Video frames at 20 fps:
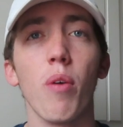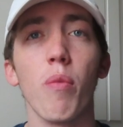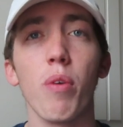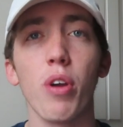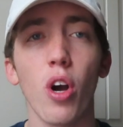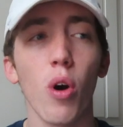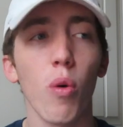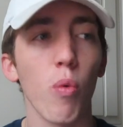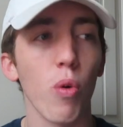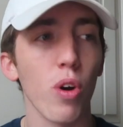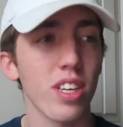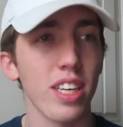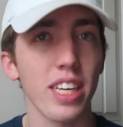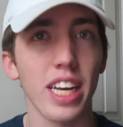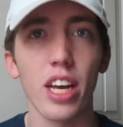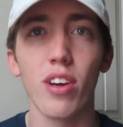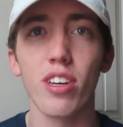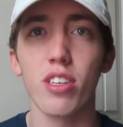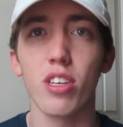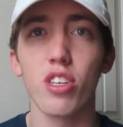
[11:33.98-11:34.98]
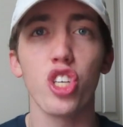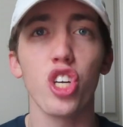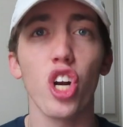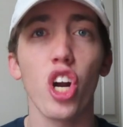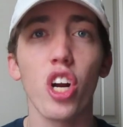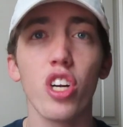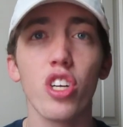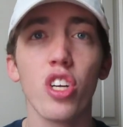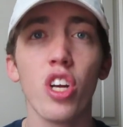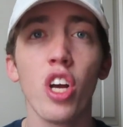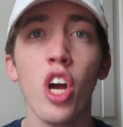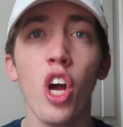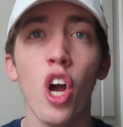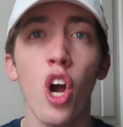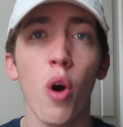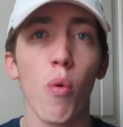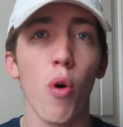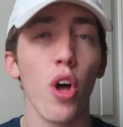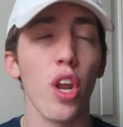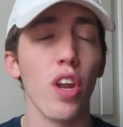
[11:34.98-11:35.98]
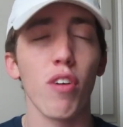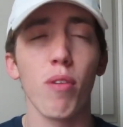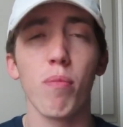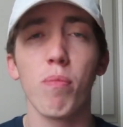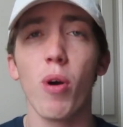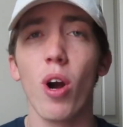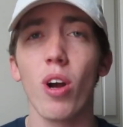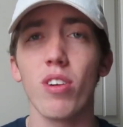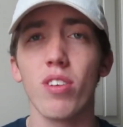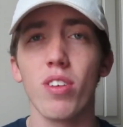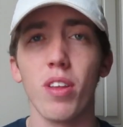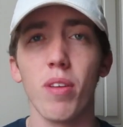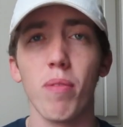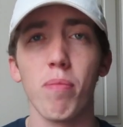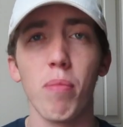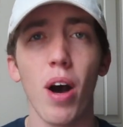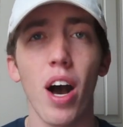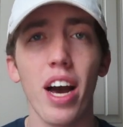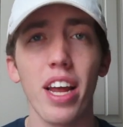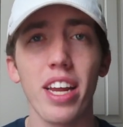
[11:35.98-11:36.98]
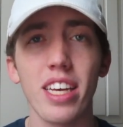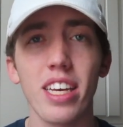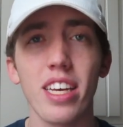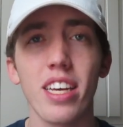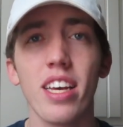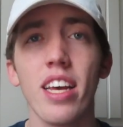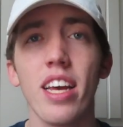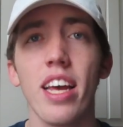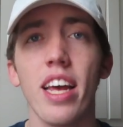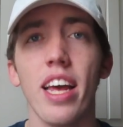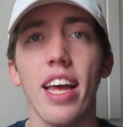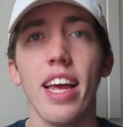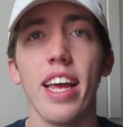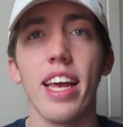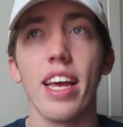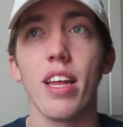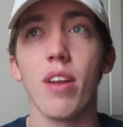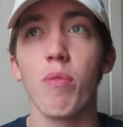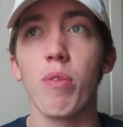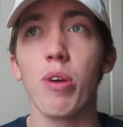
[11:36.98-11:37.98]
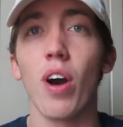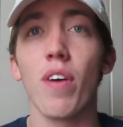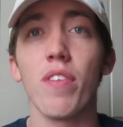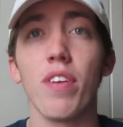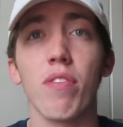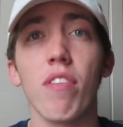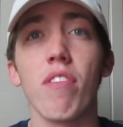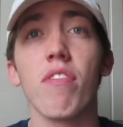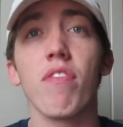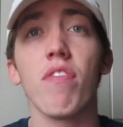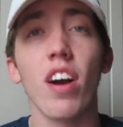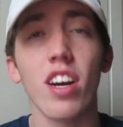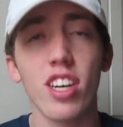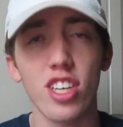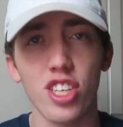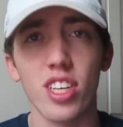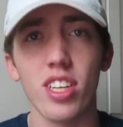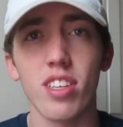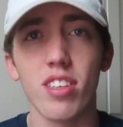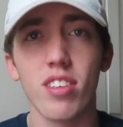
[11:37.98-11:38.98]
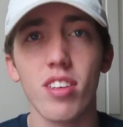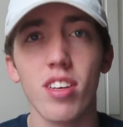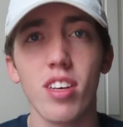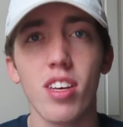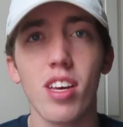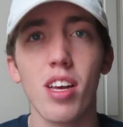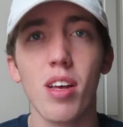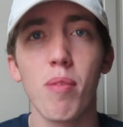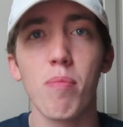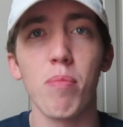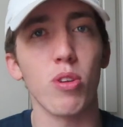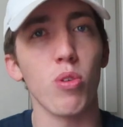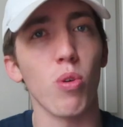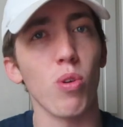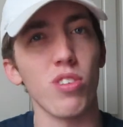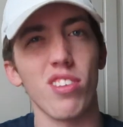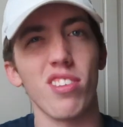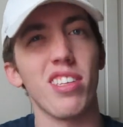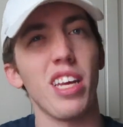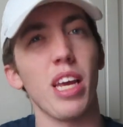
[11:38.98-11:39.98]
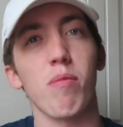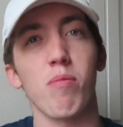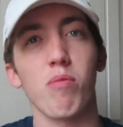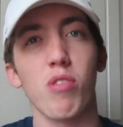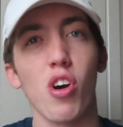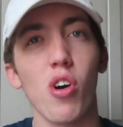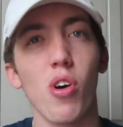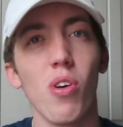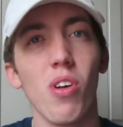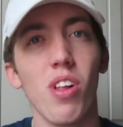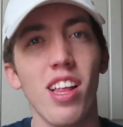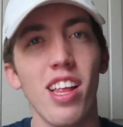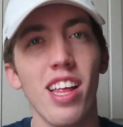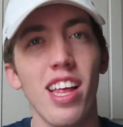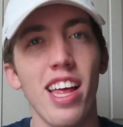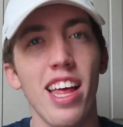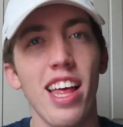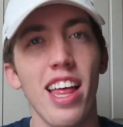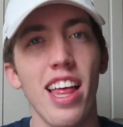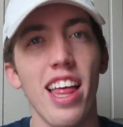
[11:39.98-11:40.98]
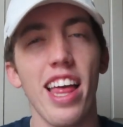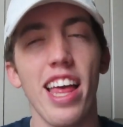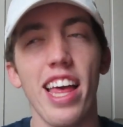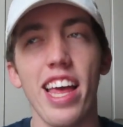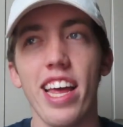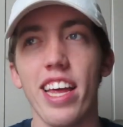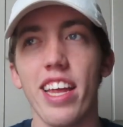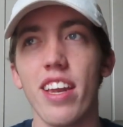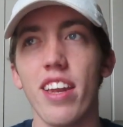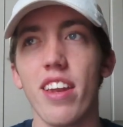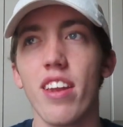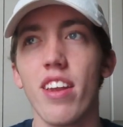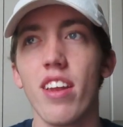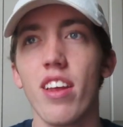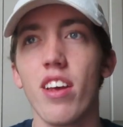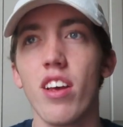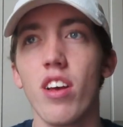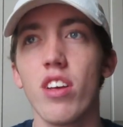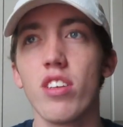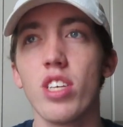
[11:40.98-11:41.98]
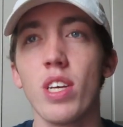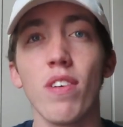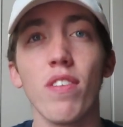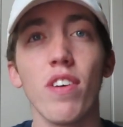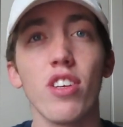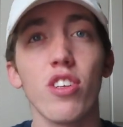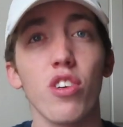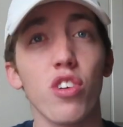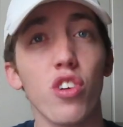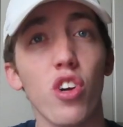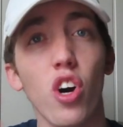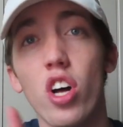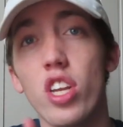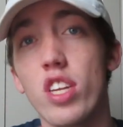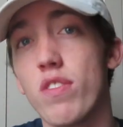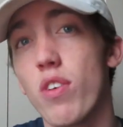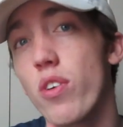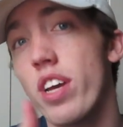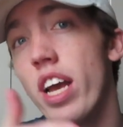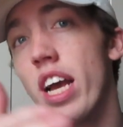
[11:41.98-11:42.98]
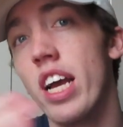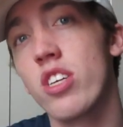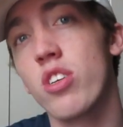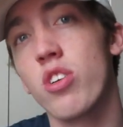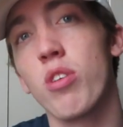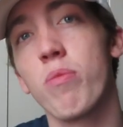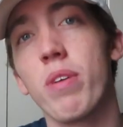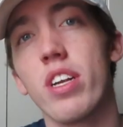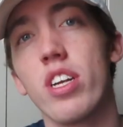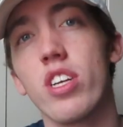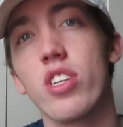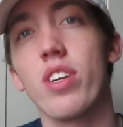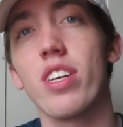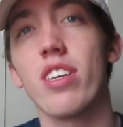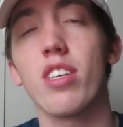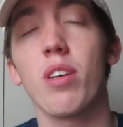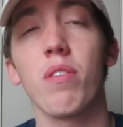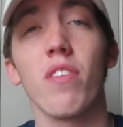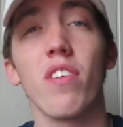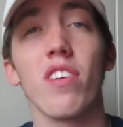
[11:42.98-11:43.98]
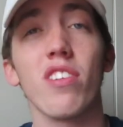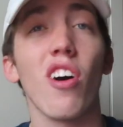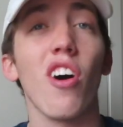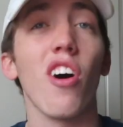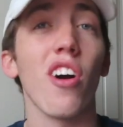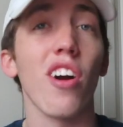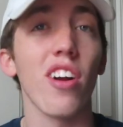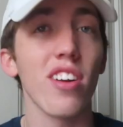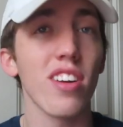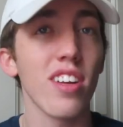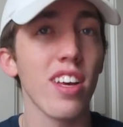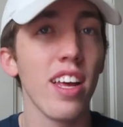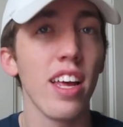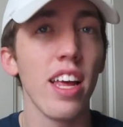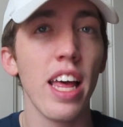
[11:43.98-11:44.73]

We all work together as a church. We're all different parts of the body, and we all have different functions, but towards the same goal. And some of us are called to vocational ministry. Some of us aren't.